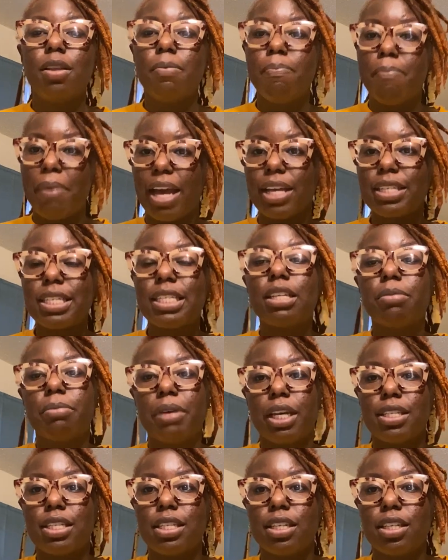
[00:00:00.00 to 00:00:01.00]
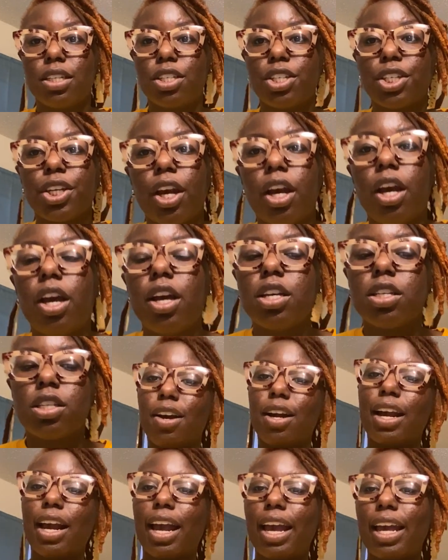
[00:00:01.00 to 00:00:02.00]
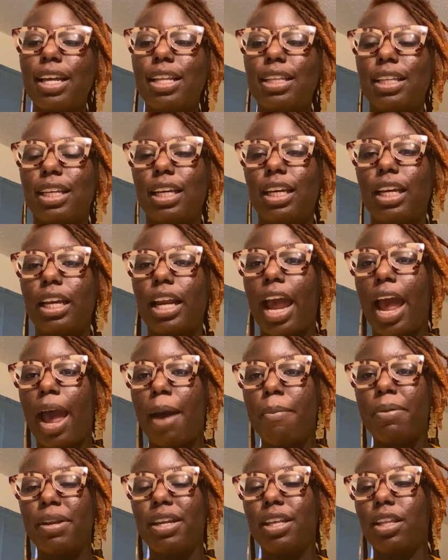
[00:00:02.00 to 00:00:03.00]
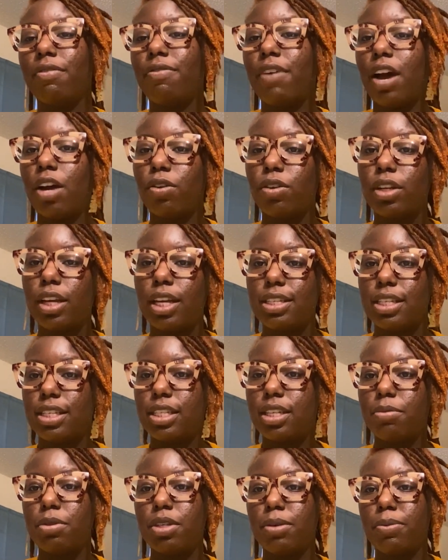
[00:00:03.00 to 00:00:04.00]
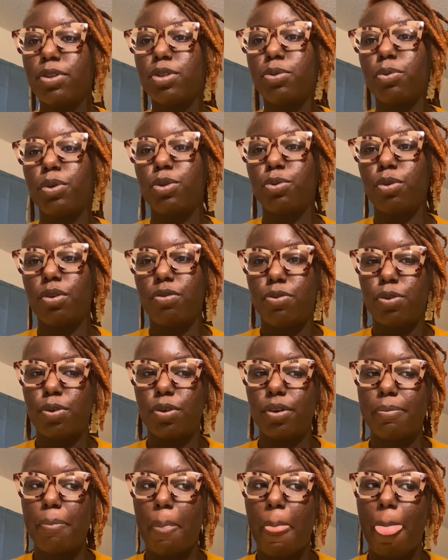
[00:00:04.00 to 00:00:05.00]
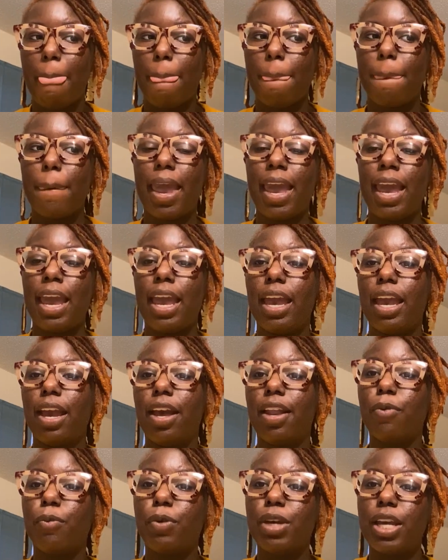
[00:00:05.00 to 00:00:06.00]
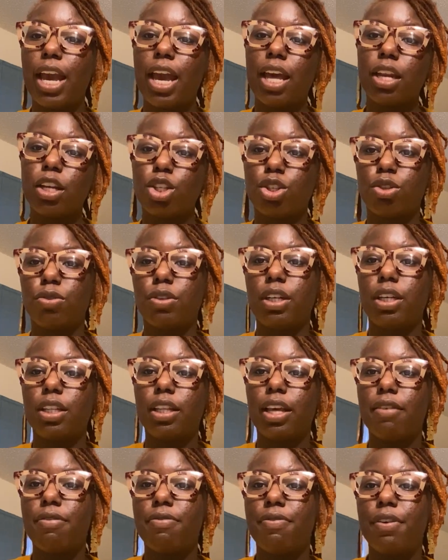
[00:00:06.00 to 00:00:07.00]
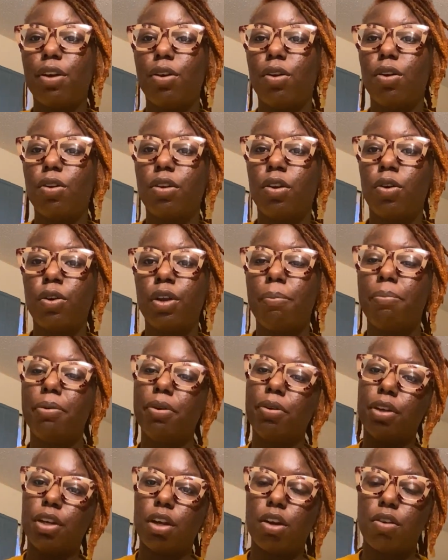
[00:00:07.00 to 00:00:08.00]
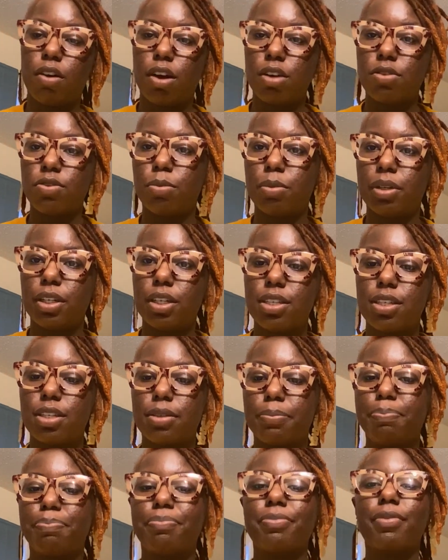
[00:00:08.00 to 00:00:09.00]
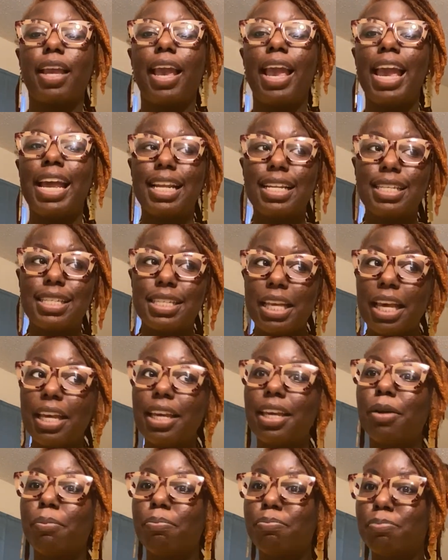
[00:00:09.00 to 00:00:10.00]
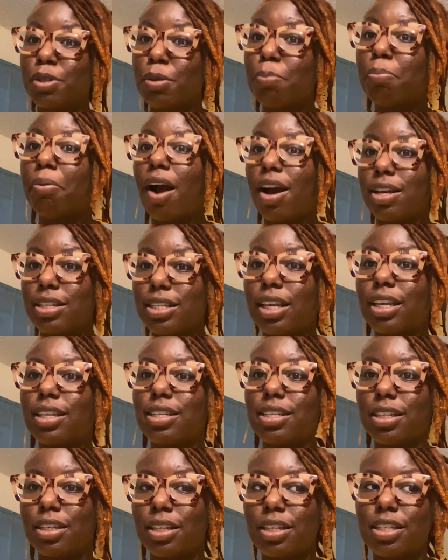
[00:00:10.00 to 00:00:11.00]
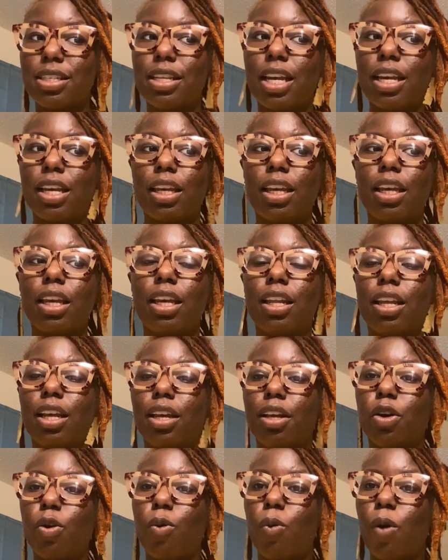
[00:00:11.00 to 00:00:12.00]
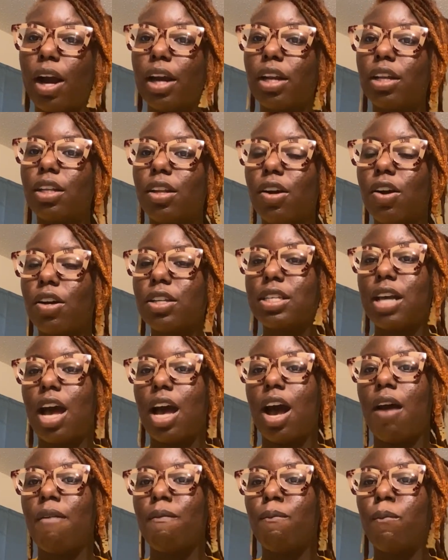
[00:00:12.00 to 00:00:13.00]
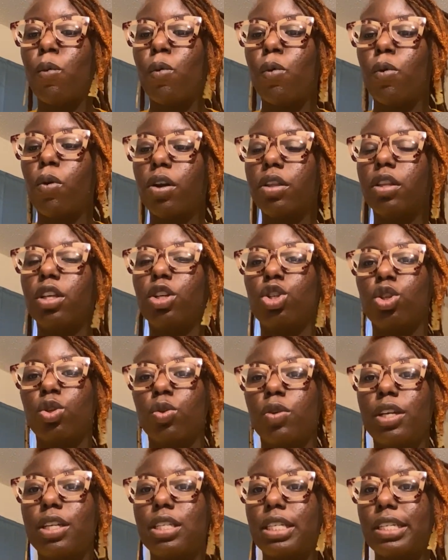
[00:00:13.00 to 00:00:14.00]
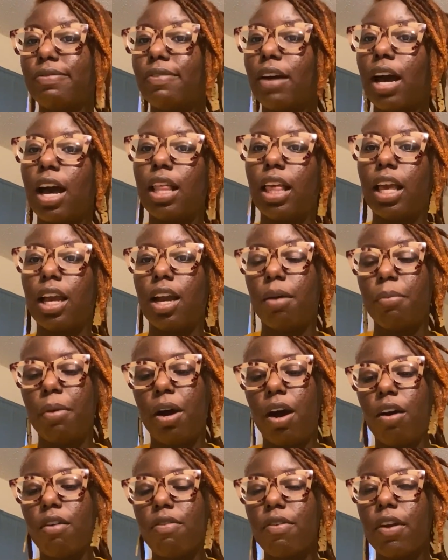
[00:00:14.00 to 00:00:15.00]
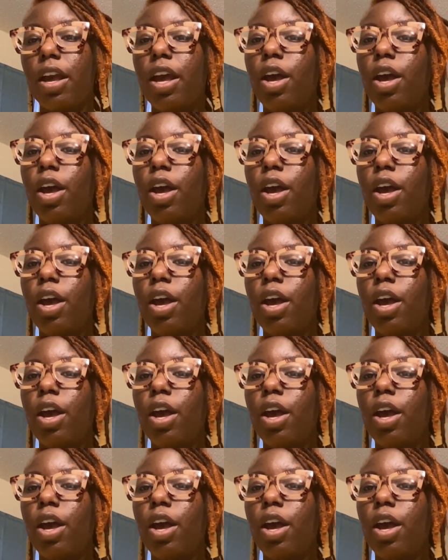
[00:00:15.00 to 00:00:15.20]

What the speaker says: Back to the message. Hurricane Helene happened in the final days of September 2024. And we had a tree that fell on a building across from us. And it's taken some process. It's taken quite a long time for the tree to finally come off.